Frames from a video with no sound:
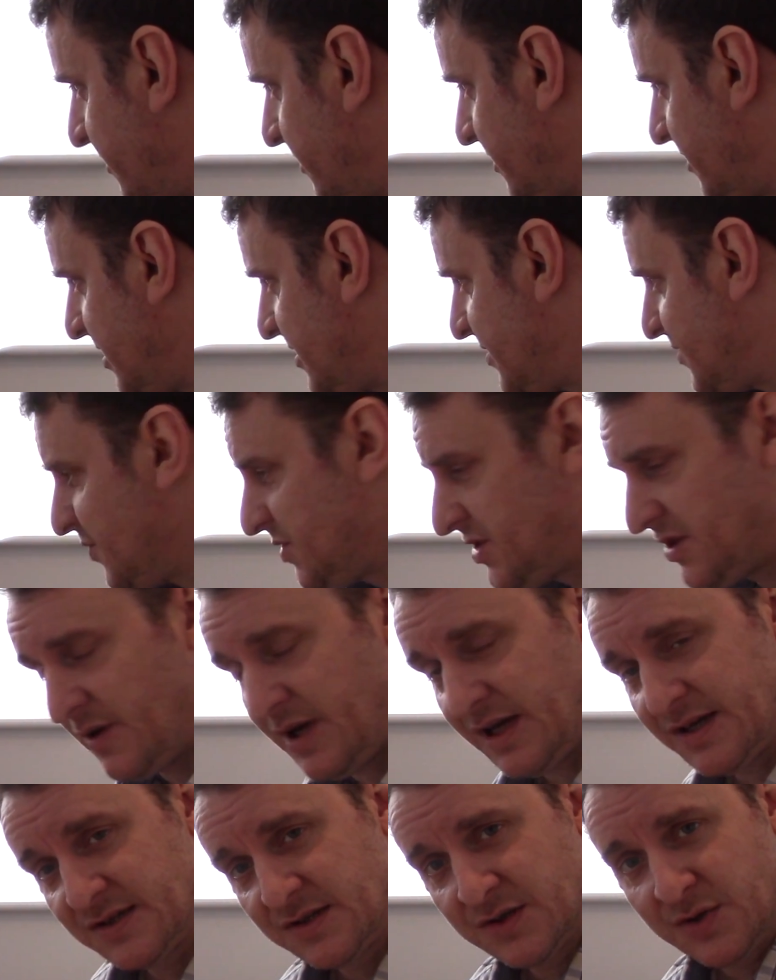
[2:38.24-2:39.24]
this also
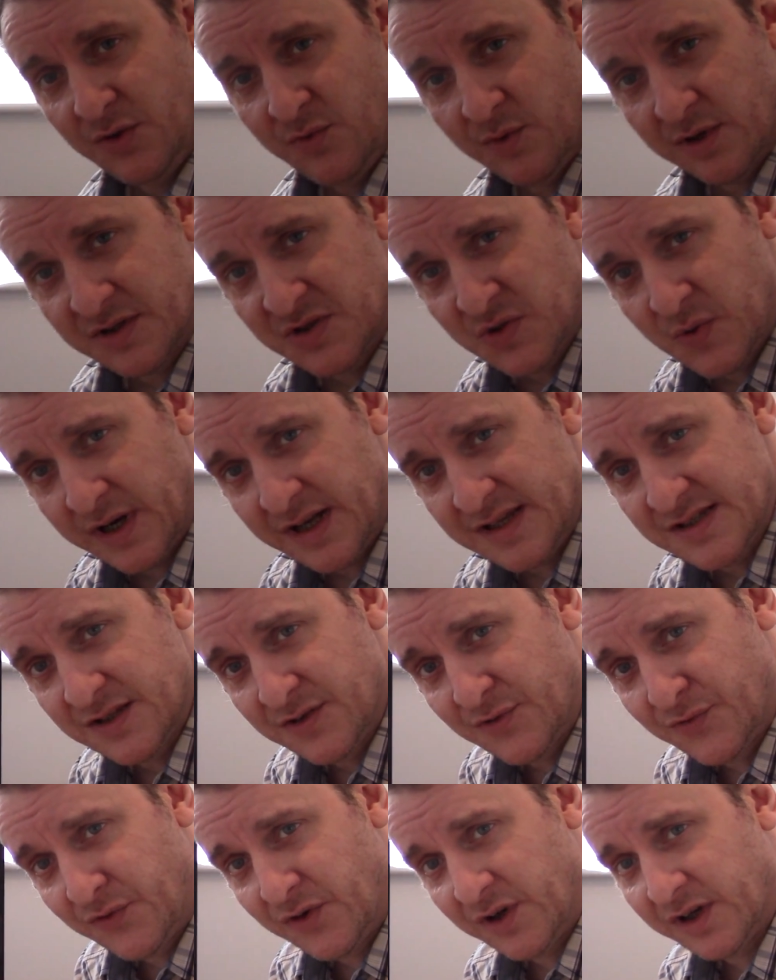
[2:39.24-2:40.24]
has two 120s in the
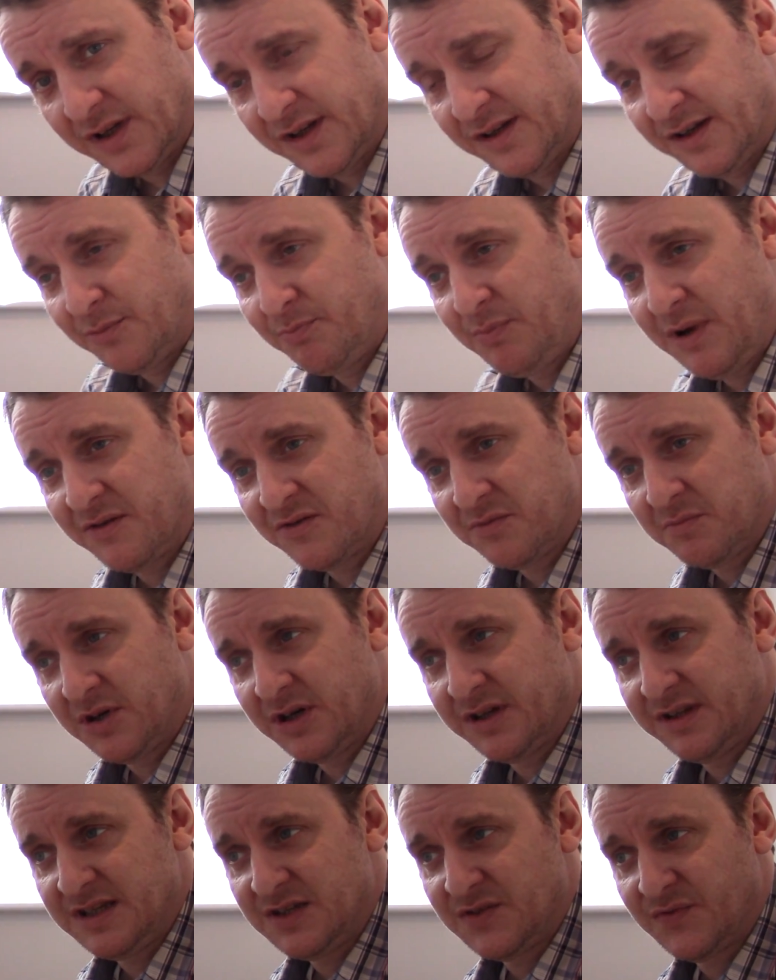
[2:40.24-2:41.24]
front. Now bear in
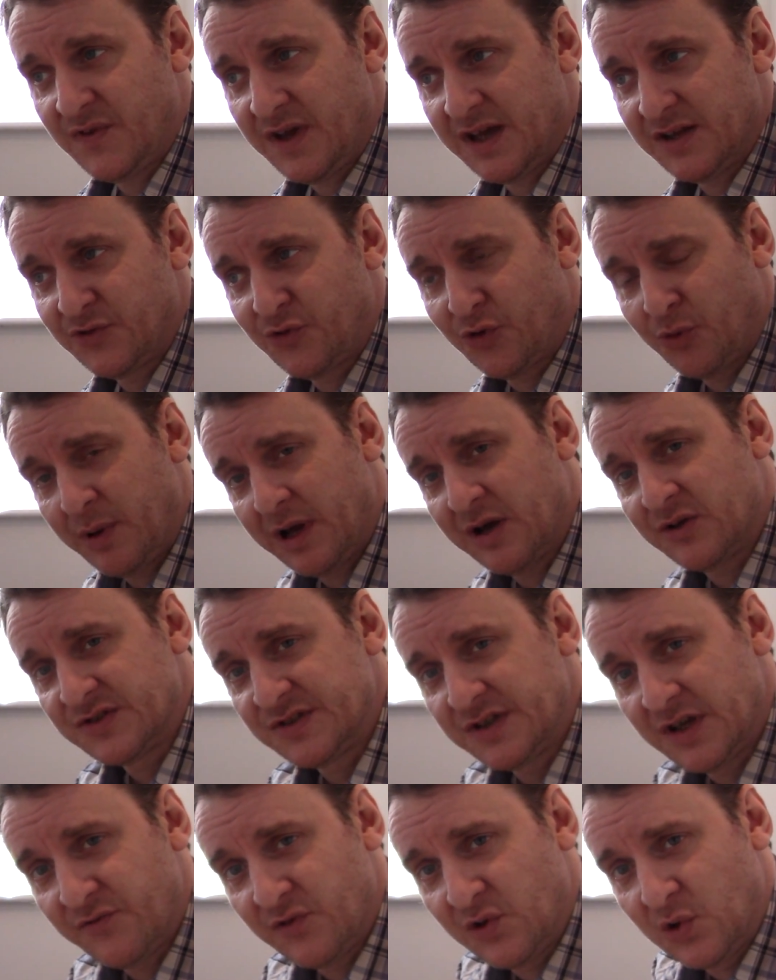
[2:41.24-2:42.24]
mind these fans are about
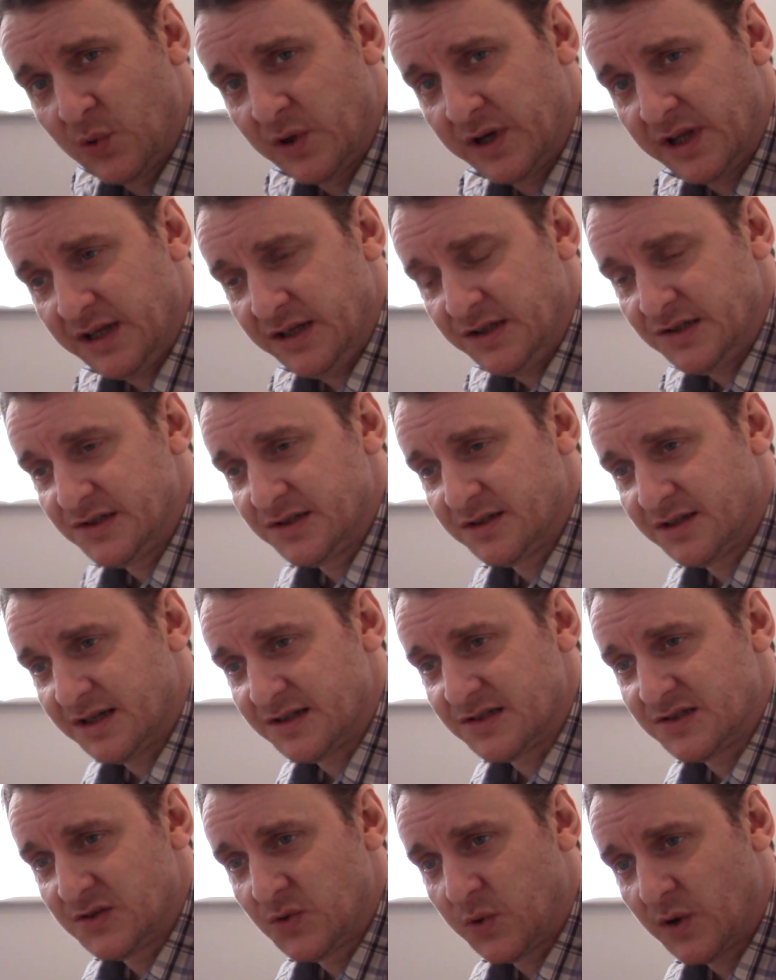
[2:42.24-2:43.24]
£7 each.
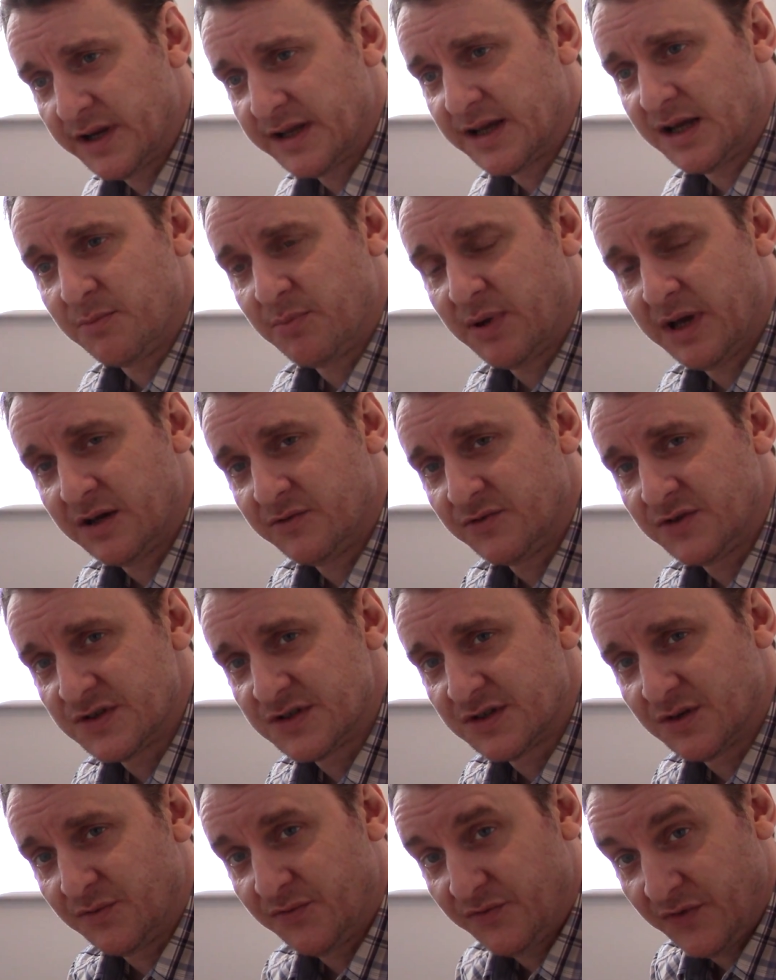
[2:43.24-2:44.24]
That's £28 just
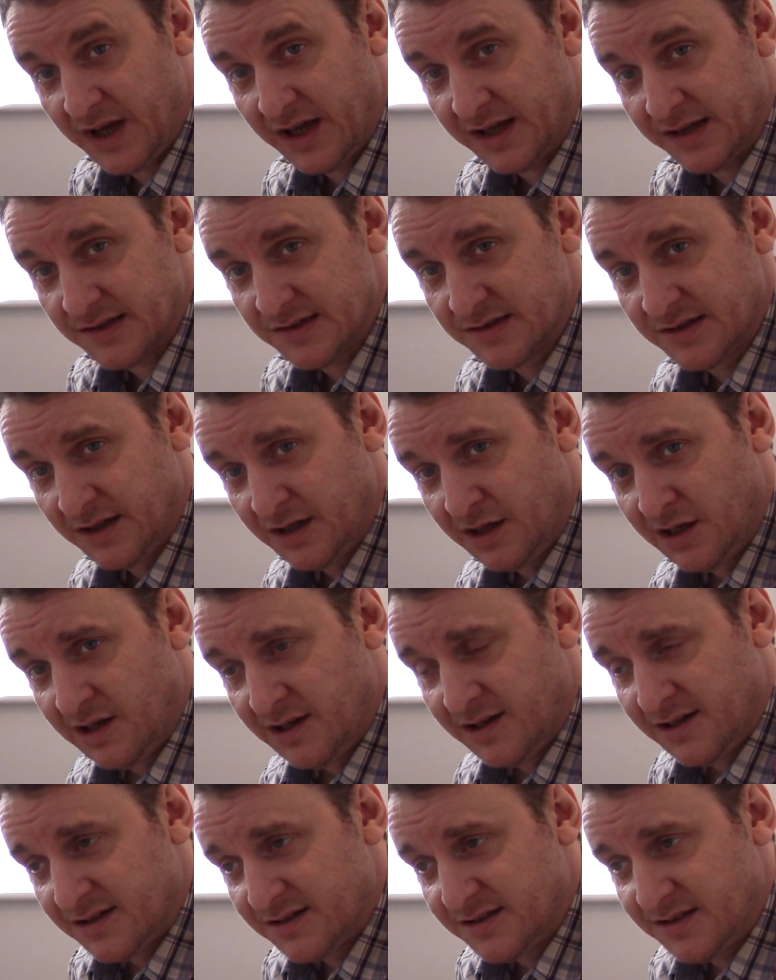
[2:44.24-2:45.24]
on fans.
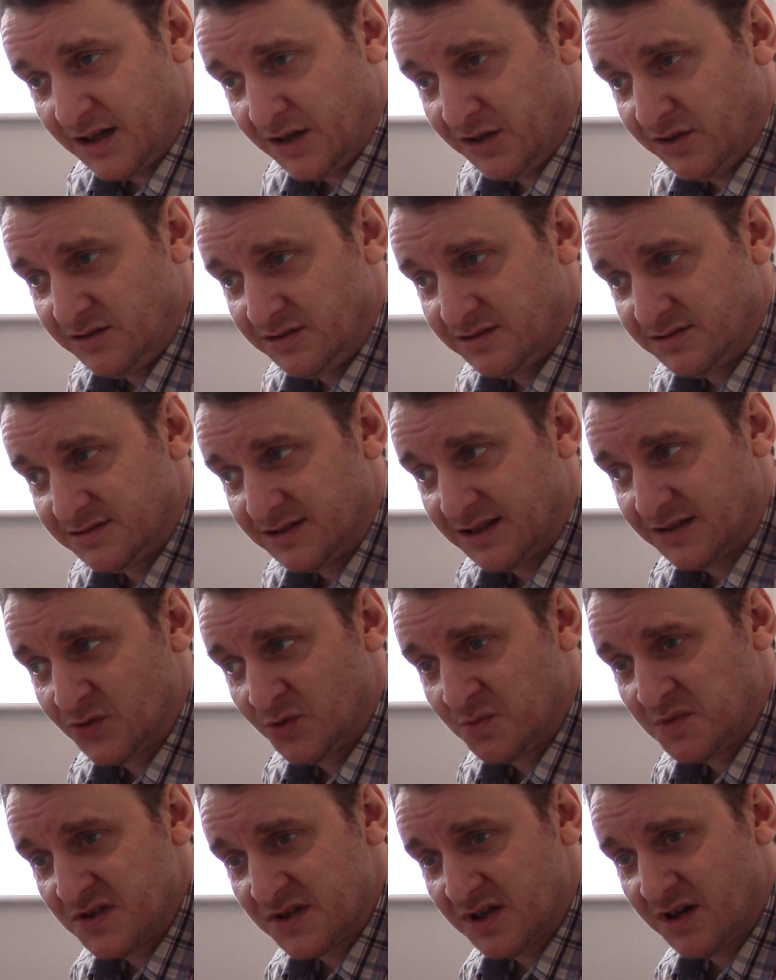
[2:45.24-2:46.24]
So that's
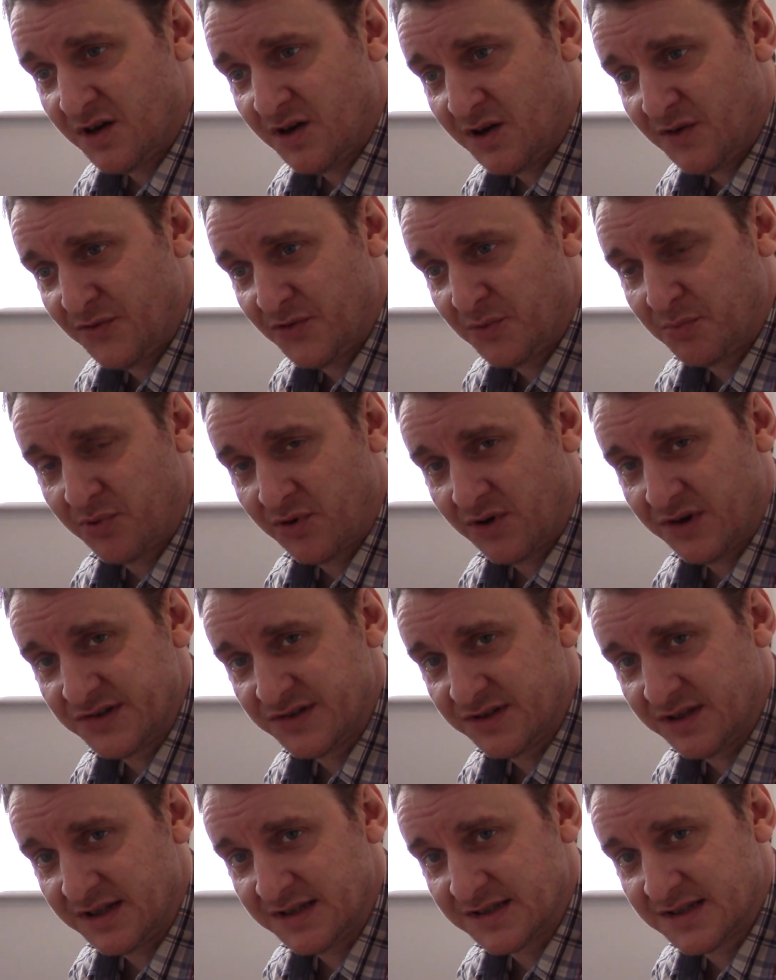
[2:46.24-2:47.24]
almost half the price
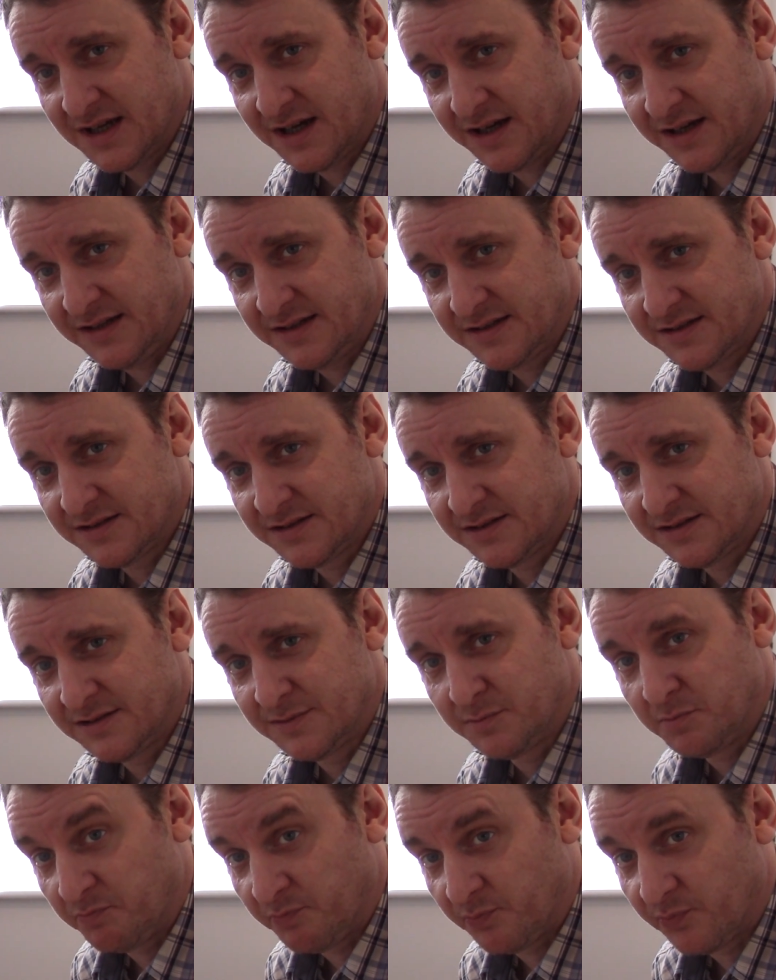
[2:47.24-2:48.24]
of this case
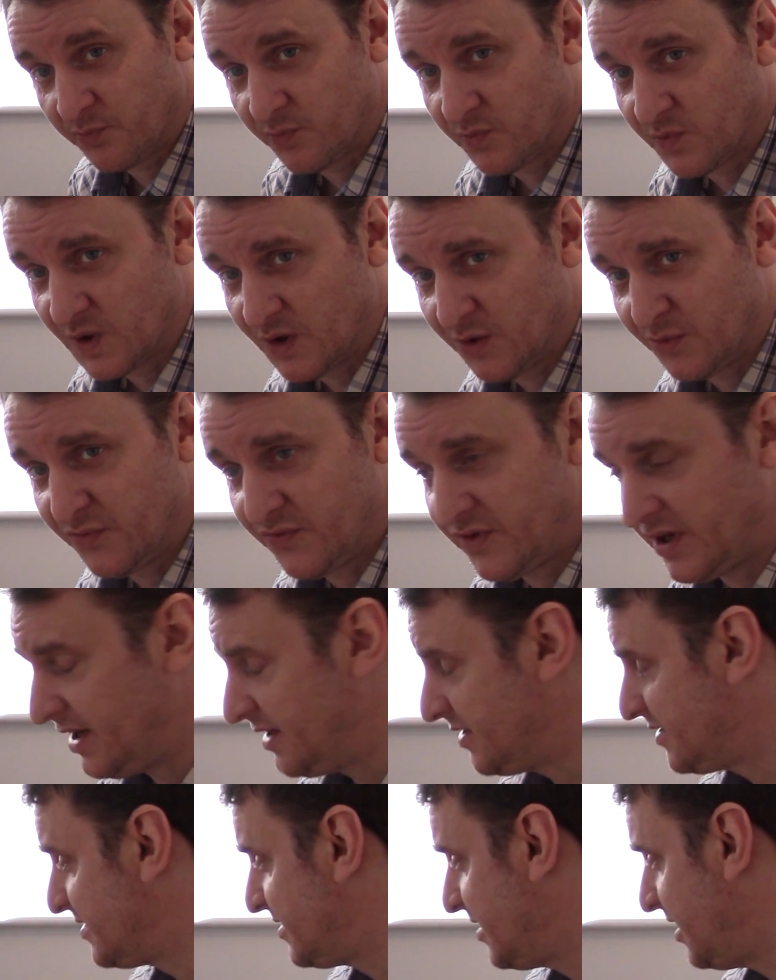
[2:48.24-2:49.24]
on
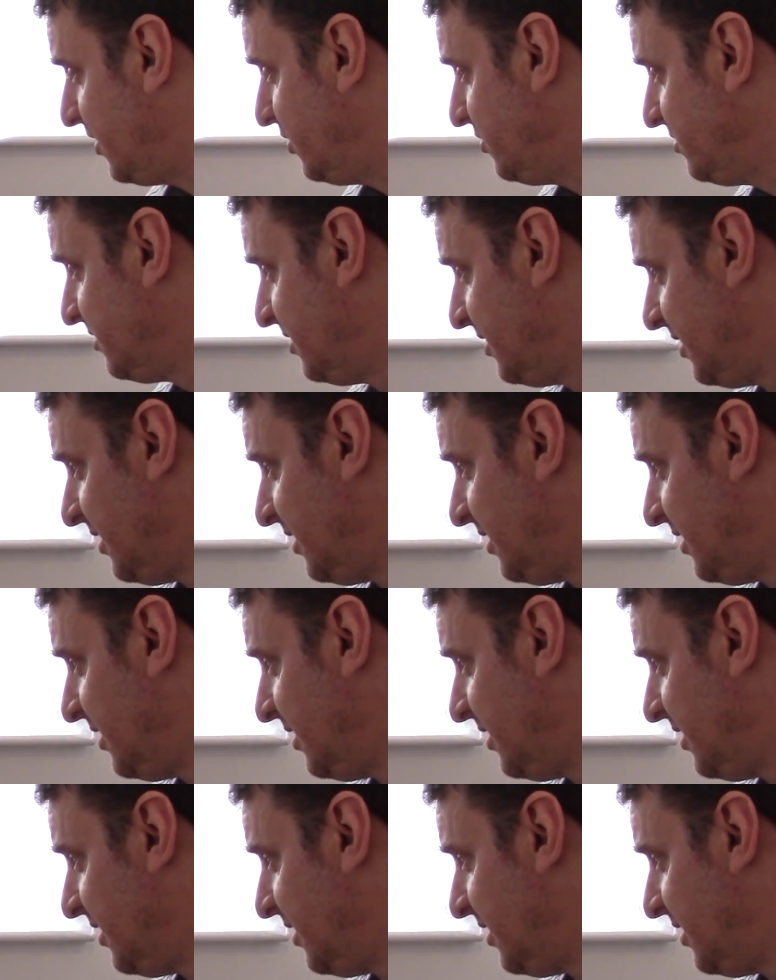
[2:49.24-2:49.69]
fans. So